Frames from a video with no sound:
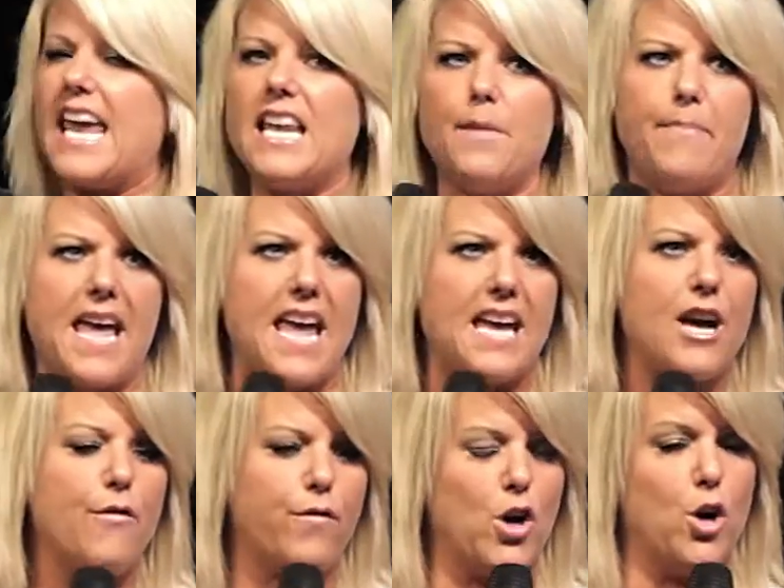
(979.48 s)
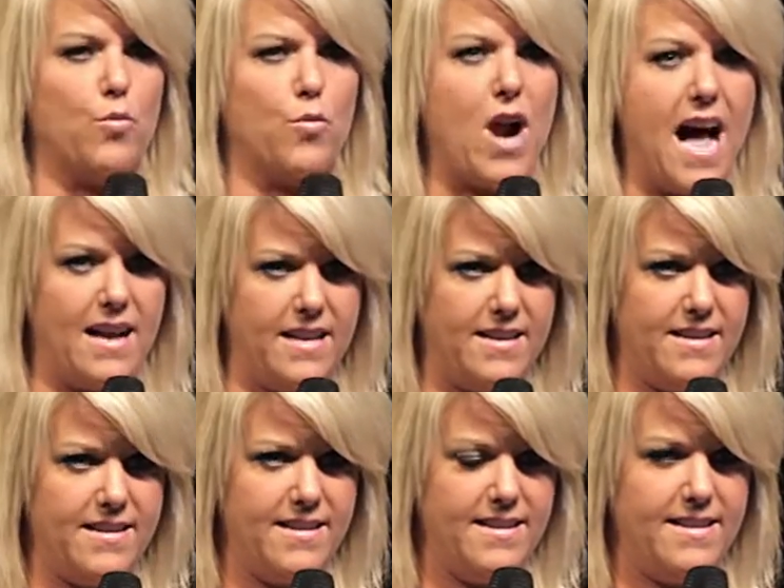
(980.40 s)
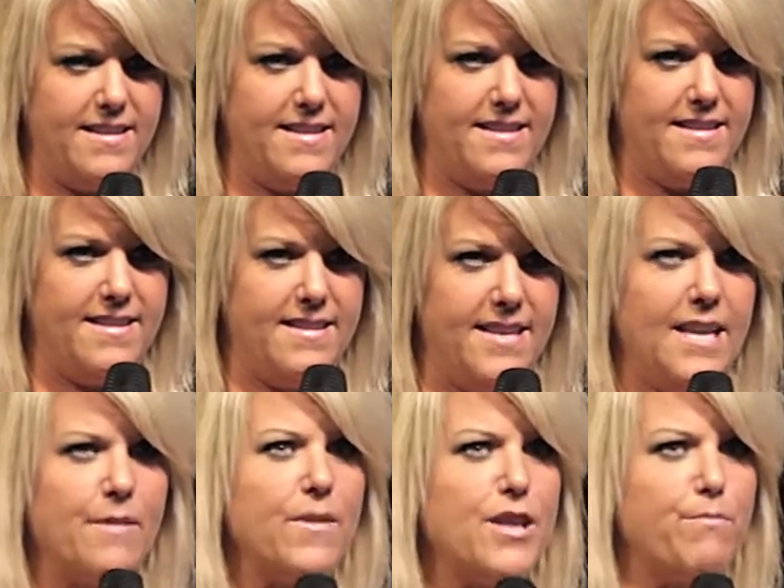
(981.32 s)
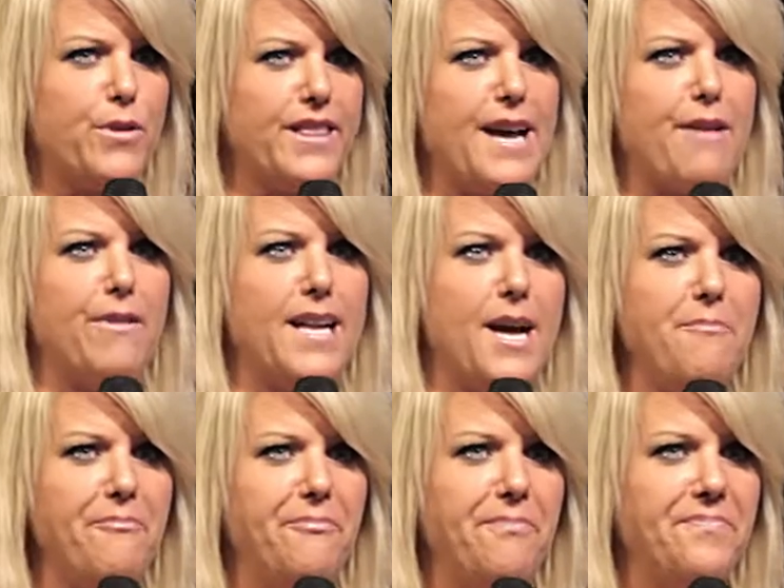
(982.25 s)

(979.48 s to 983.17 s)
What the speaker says: in a bag for a rock. Can we put that one up?